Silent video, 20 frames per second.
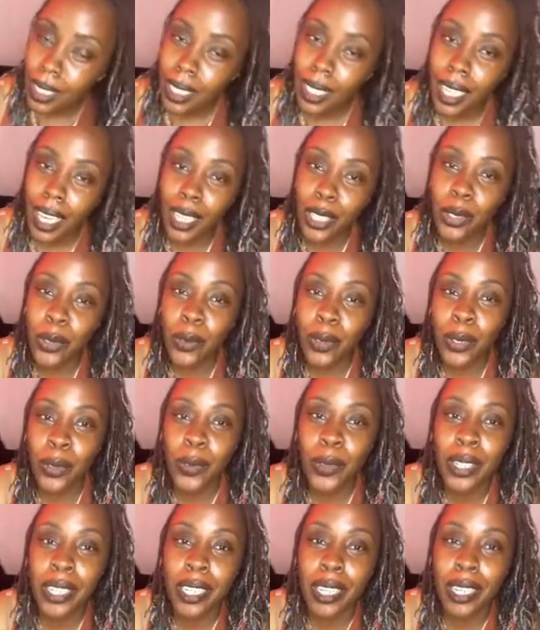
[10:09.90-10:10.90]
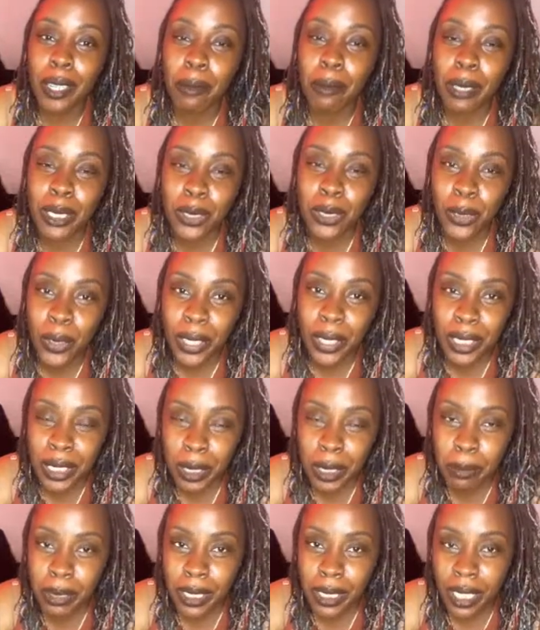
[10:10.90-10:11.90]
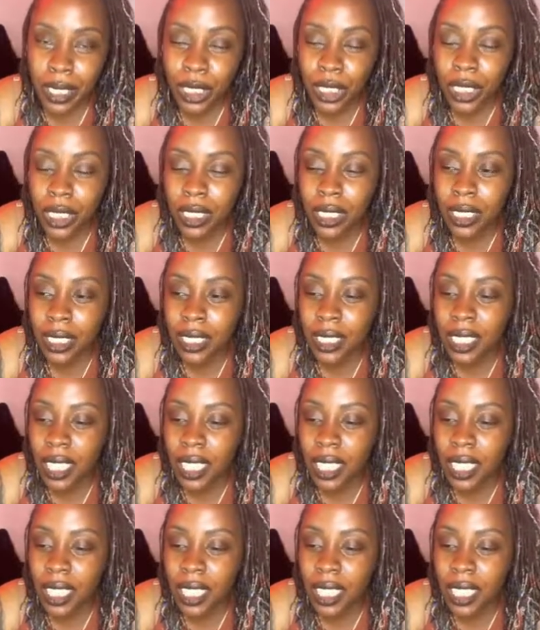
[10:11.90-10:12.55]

I do one-on-one mentorship sessions,